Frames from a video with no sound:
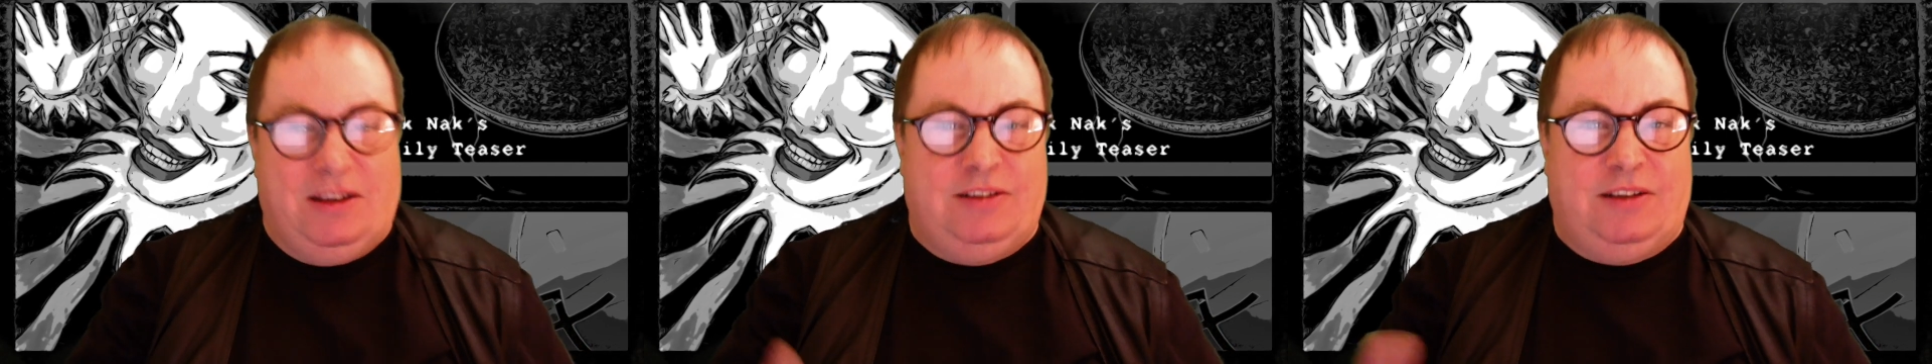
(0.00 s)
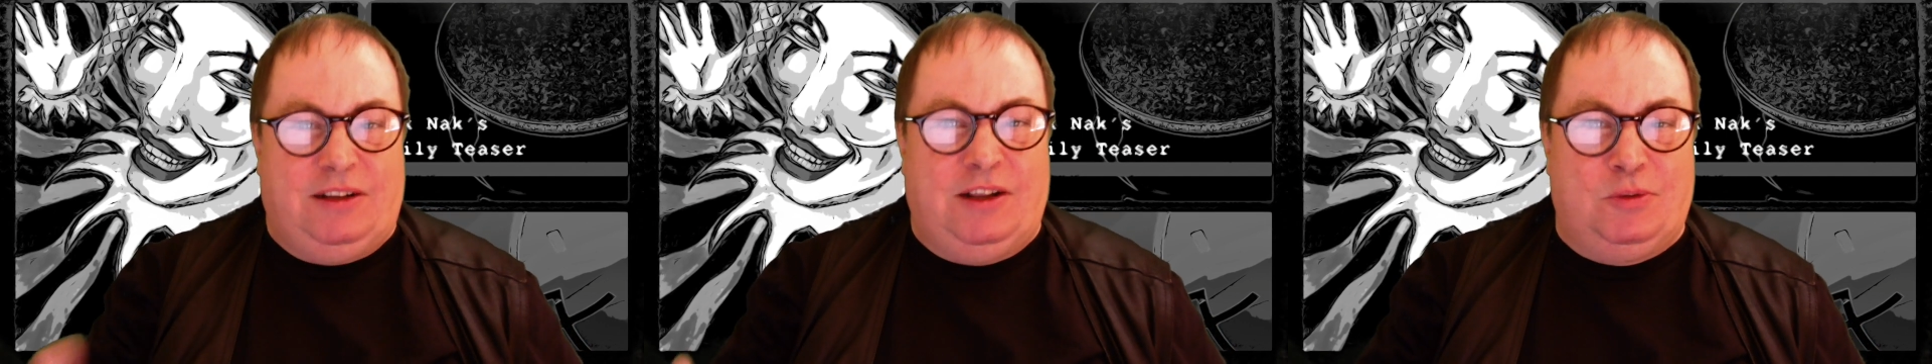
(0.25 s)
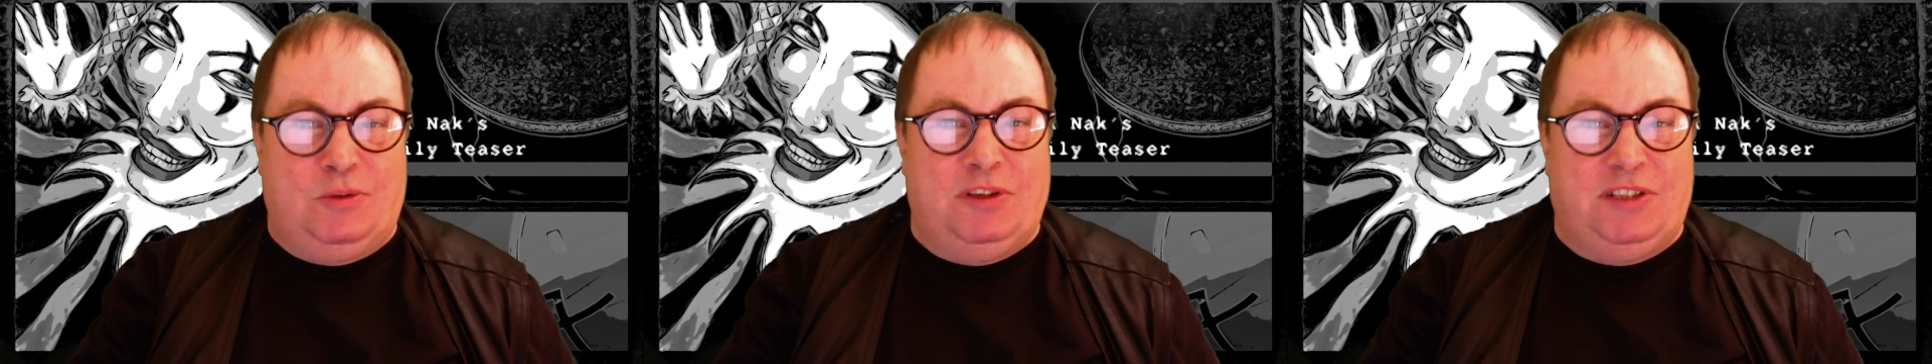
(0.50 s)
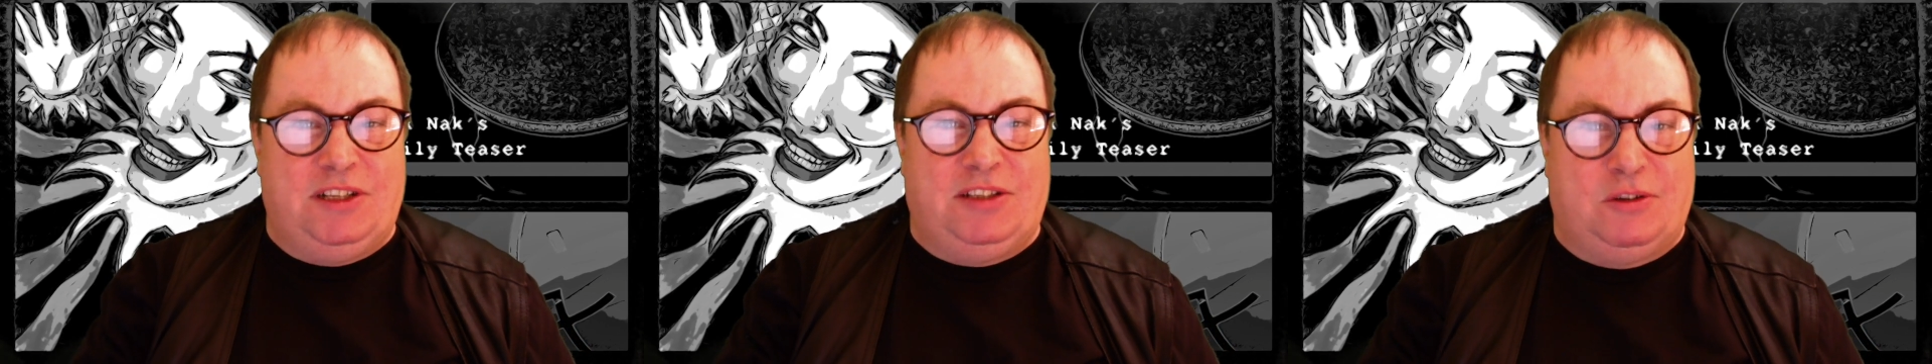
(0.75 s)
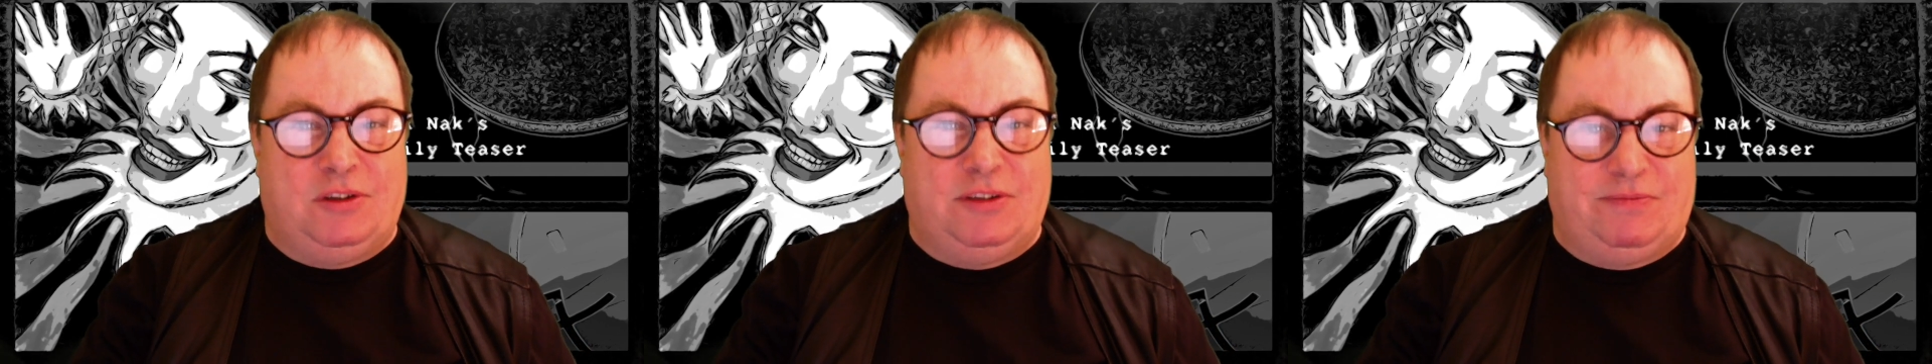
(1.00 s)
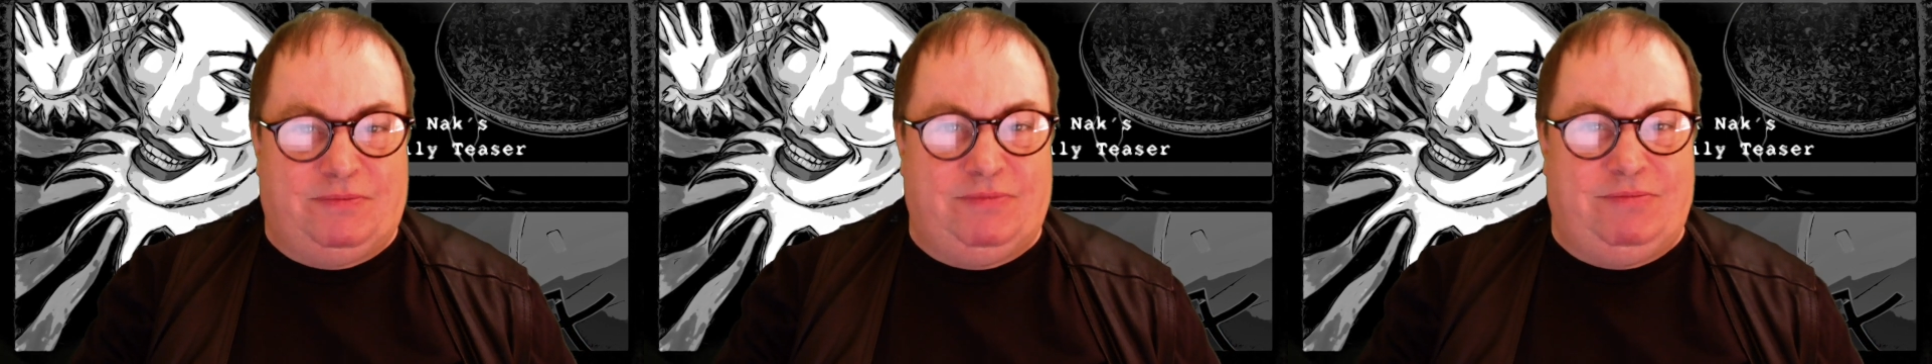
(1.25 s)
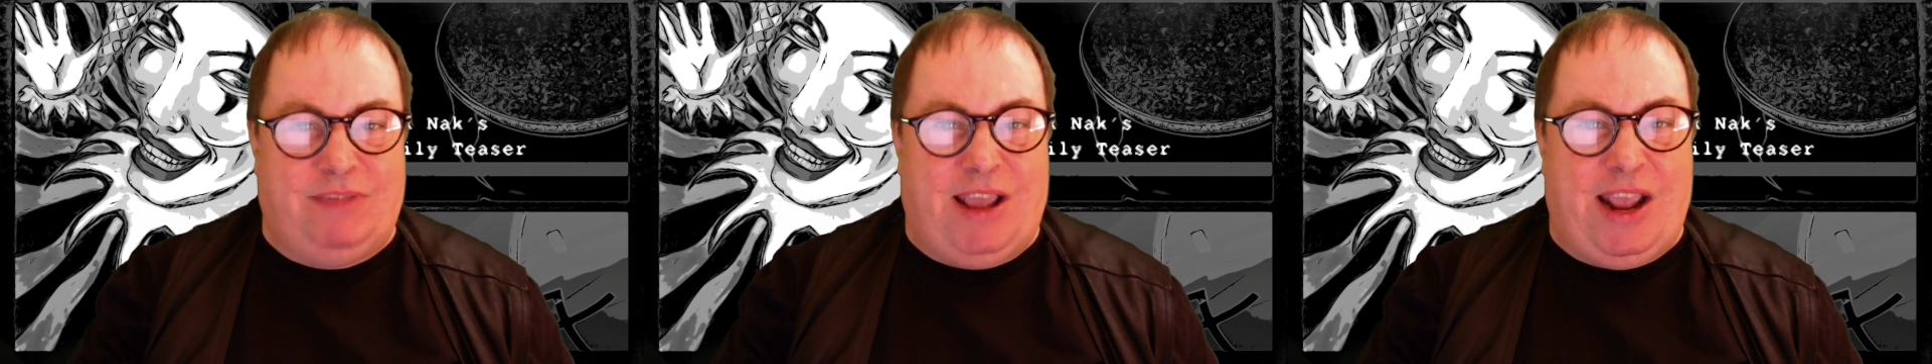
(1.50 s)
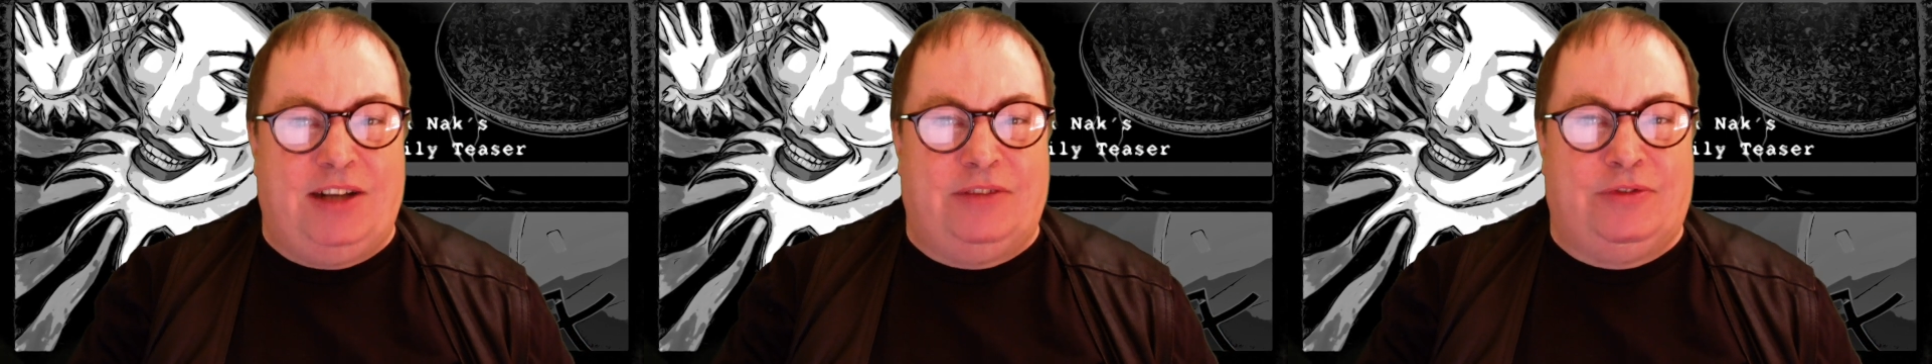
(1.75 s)
In other words, he's sort of the
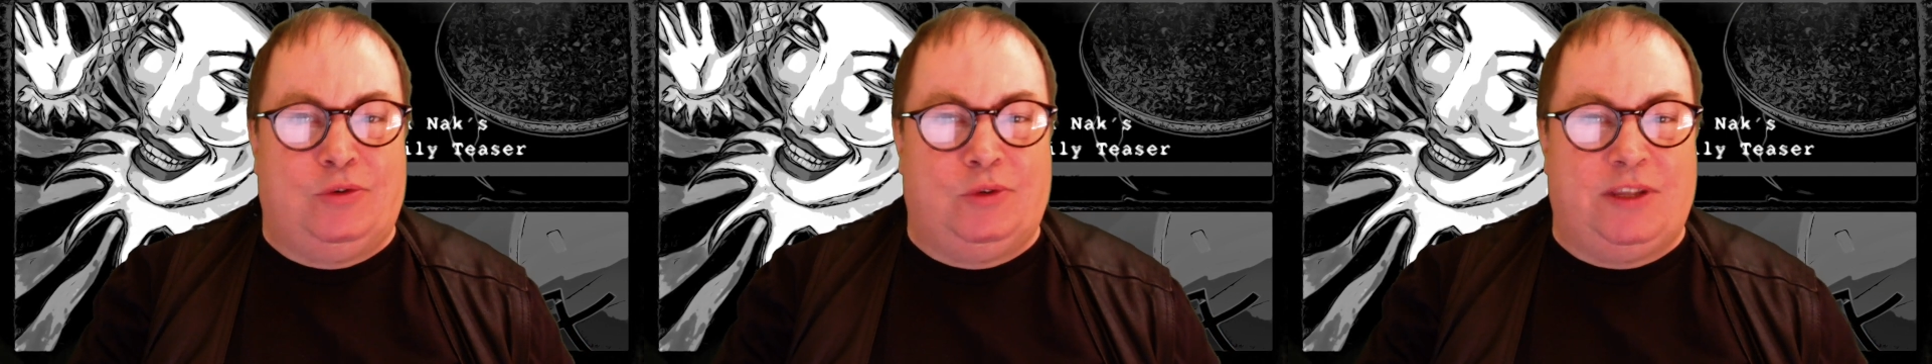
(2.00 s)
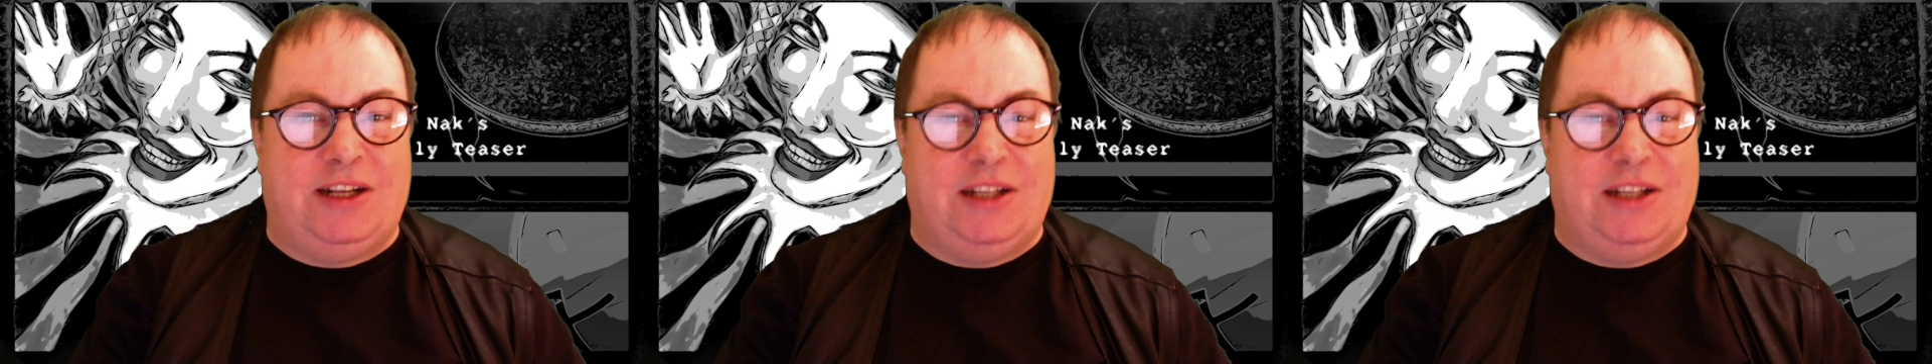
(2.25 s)
head of all the